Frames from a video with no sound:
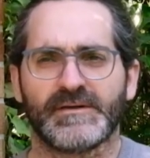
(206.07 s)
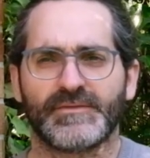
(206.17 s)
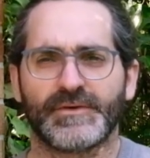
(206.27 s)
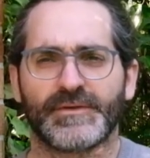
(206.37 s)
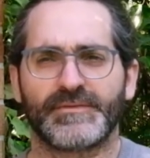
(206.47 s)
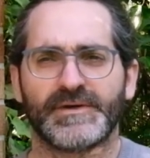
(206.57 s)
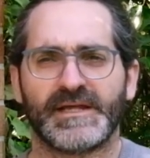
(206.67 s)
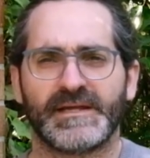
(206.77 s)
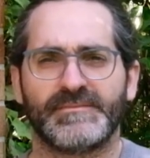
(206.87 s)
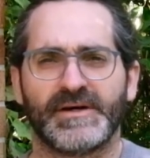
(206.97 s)
for a
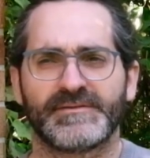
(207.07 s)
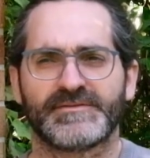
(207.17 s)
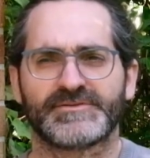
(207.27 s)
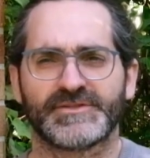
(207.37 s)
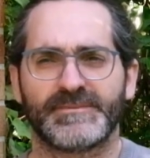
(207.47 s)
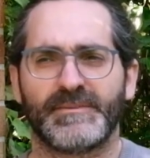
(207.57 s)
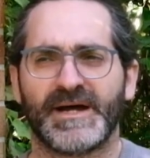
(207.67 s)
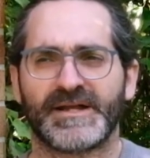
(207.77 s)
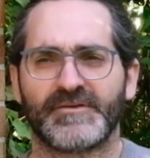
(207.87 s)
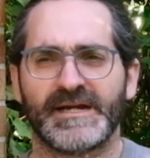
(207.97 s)
3-day bus trip
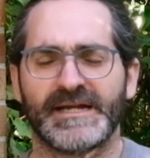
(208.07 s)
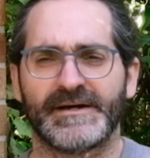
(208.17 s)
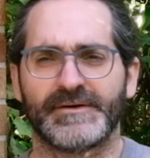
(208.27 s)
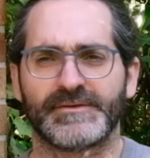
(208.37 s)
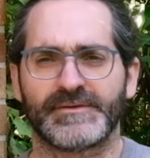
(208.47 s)
by Greyhound